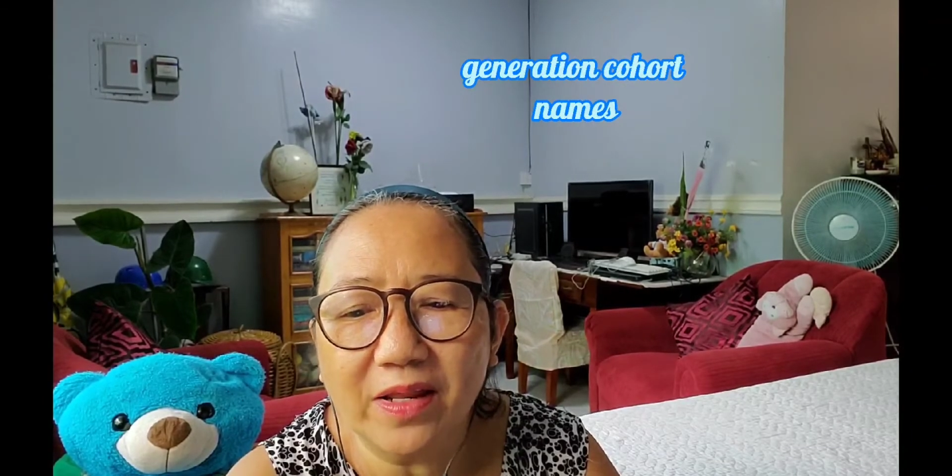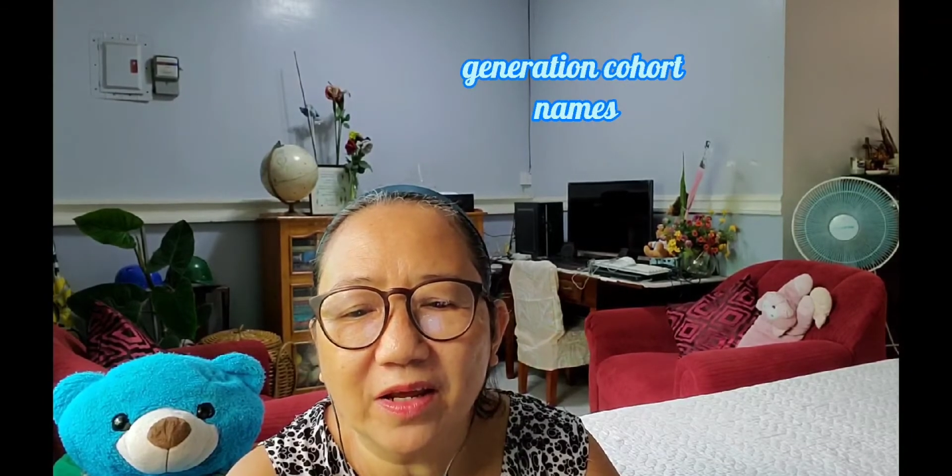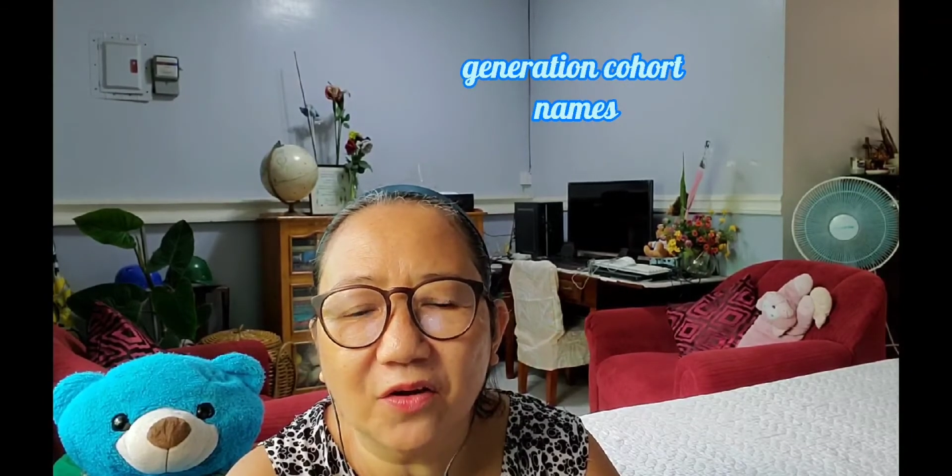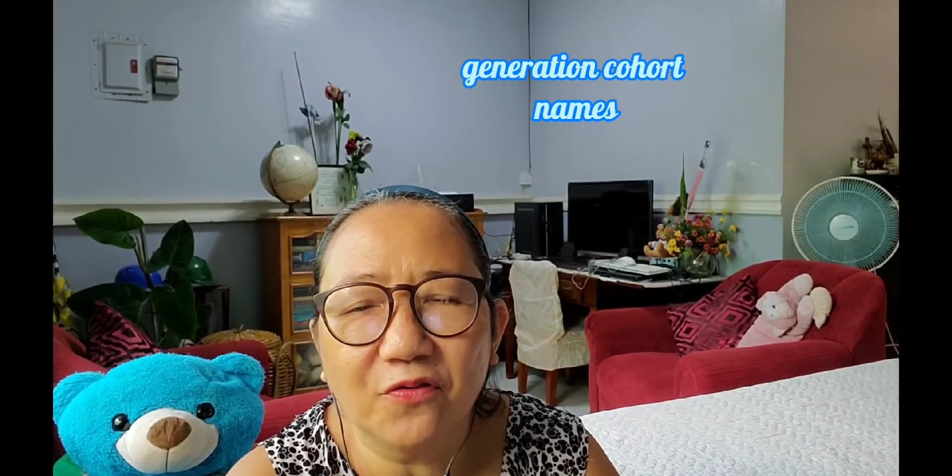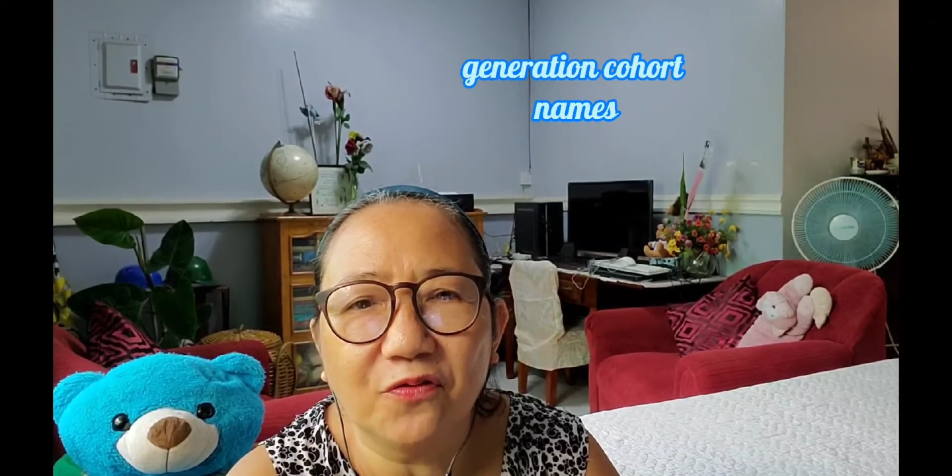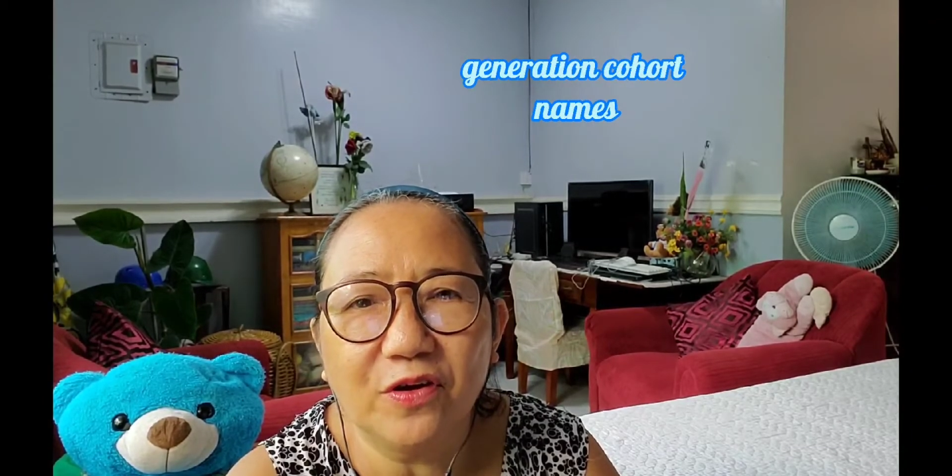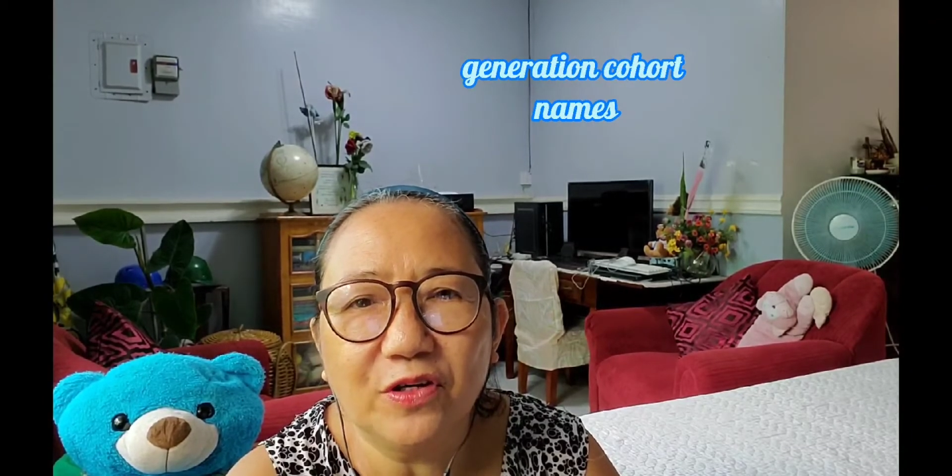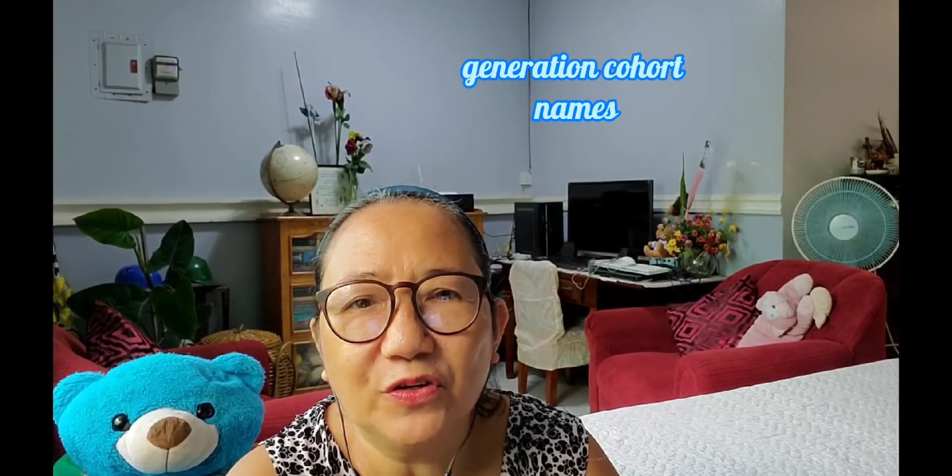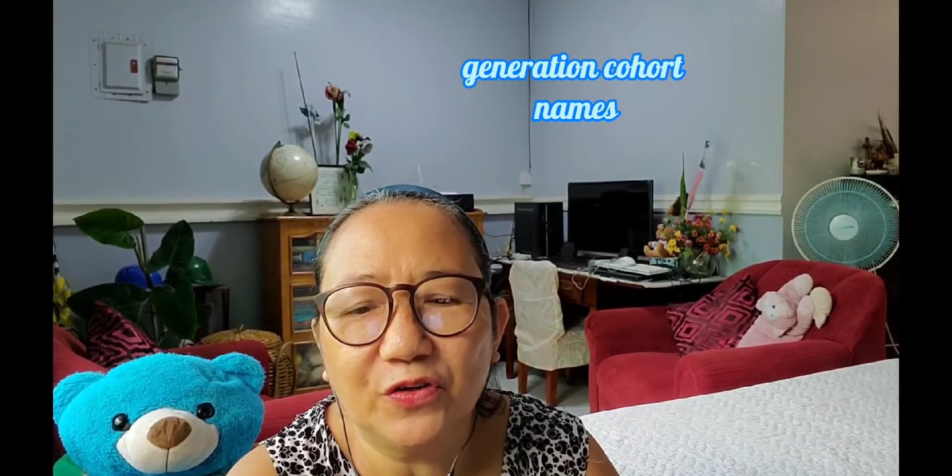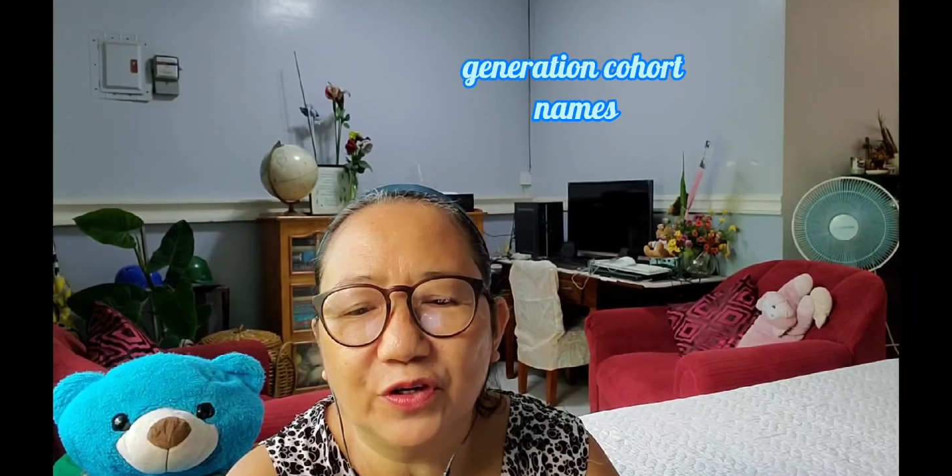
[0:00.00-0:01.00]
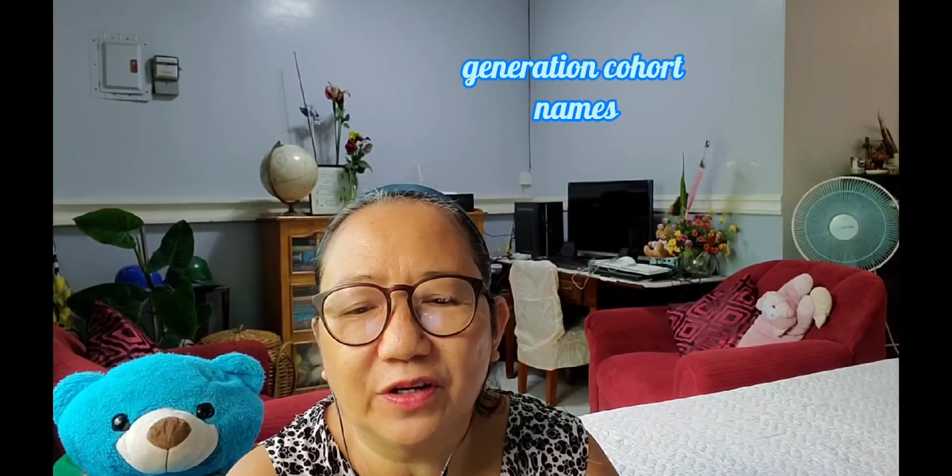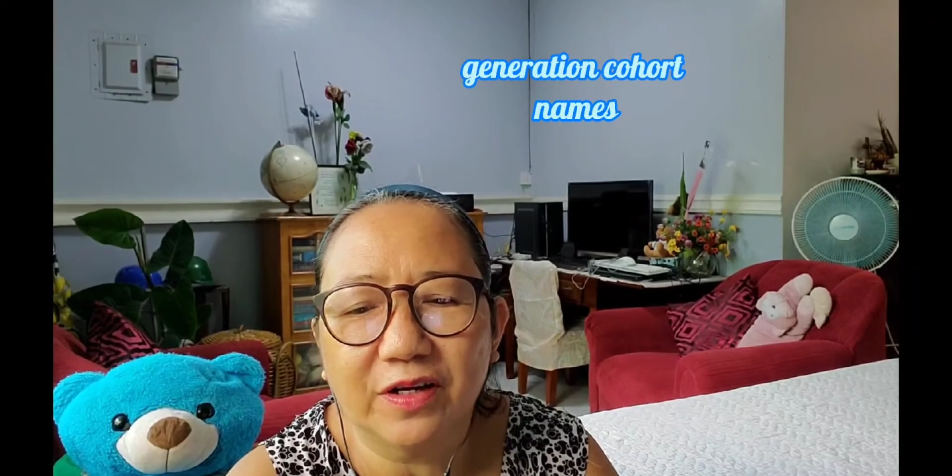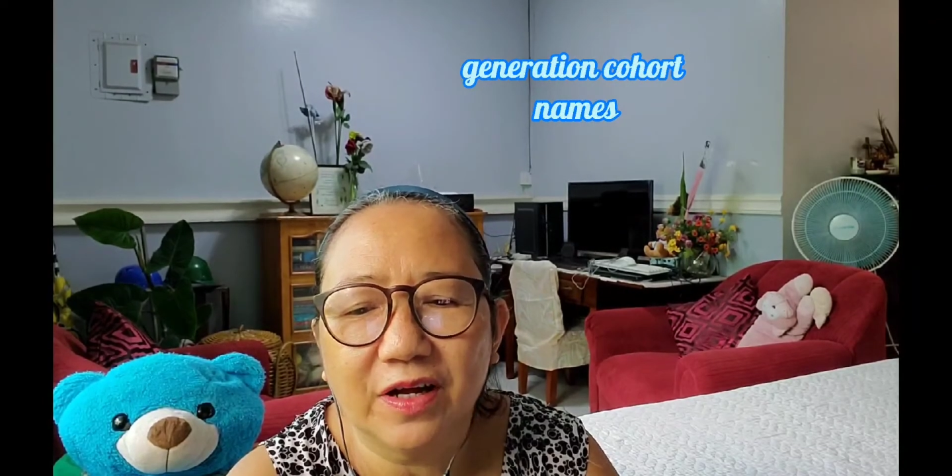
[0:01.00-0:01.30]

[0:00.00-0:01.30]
confusion